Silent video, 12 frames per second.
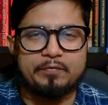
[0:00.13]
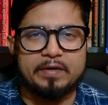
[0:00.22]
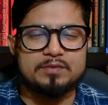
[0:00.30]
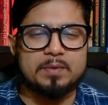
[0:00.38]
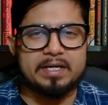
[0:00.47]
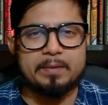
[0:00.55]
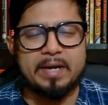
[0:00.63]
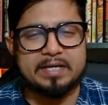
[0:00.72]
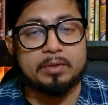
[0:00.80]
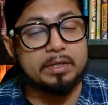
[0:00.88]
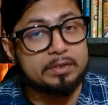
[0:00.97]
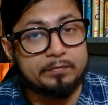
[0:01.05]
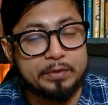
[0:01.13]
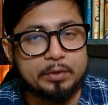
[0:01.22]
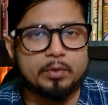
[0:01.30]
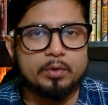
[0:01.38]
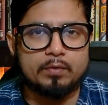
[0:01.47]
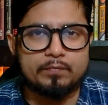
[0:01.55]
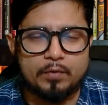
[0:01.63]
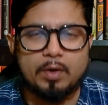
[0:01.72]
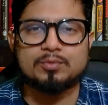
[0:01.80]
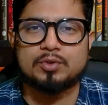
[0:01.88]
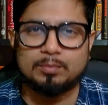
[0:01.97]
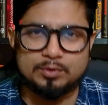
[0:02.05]
friends, welcome back to another video
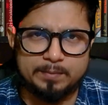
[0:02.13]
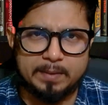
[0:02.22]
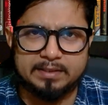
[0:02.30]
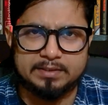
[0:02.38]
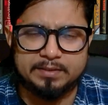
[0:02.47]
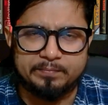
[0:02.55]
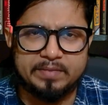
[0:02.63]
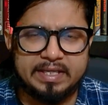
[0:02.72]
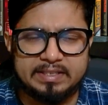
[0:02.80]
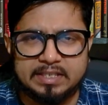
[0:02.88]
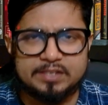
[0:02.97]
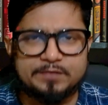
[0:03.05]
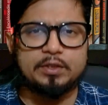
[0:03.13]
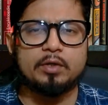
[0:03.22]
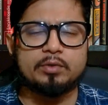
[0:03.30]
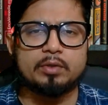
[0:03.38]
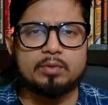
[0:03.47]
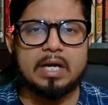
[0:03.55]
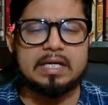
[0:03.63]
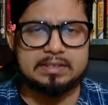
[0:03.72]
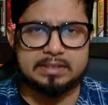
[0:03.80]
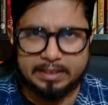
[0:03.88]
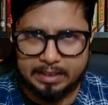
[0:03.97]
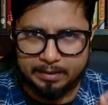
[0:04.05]
from Shomu's Biology. In this video, we're going to
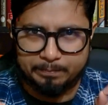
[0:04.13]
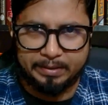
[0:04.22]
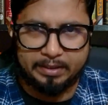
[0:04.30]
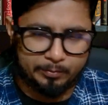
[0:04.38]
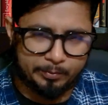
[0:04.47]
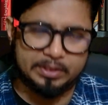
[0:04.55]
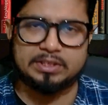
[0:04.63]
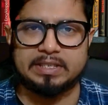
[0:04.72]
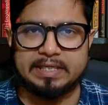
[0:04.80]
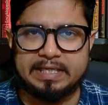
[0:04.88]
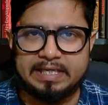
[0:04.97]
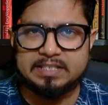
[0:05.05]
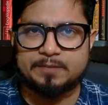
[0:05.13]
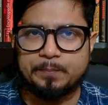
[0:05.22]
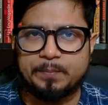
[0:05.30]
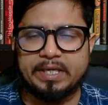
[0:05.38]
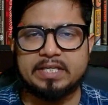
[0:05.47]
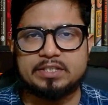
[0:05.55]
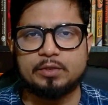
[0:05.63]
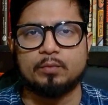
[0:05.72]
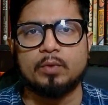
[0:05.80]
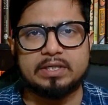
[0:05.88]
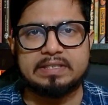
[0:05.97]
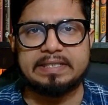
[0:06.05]
answer a big question. Is PhD
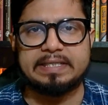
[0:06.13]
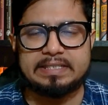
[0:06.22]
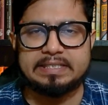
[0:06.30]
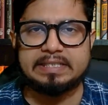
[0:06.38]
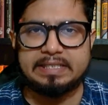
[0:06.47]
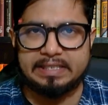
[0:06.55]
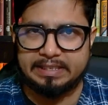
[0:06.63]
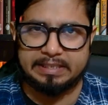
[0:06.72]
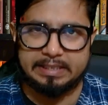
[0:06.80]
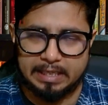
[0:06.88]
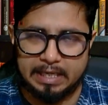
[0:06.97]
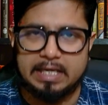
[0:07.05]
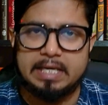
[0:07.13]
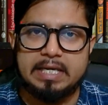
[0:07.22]
worth it in India?